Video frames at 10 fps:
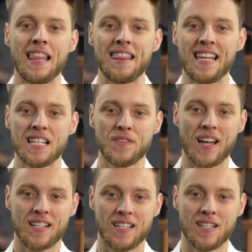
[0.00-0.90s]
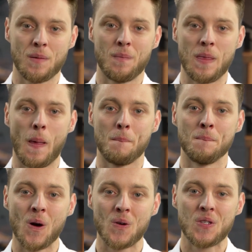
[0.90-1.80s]
These factors mean that
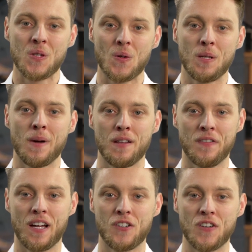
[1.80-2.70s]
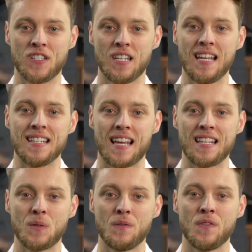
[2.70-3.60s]
most tooling manufacturers
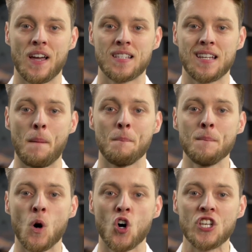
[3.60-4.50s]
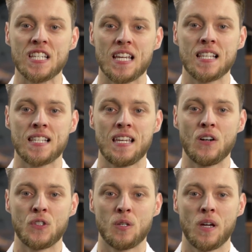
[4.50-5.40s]
intend to invest in more CNC
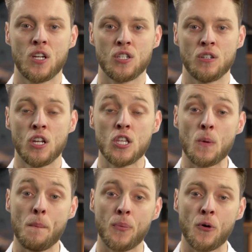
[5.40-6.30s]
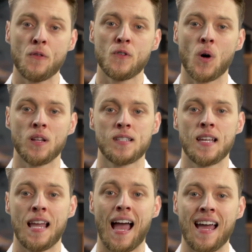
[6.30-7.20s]
automation to improve
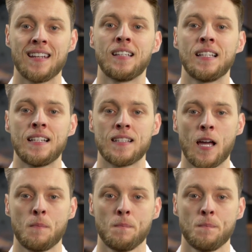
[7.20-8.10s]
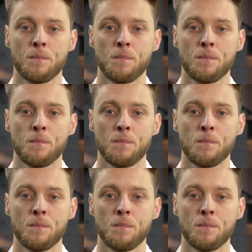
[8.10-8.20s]
quality and lead time.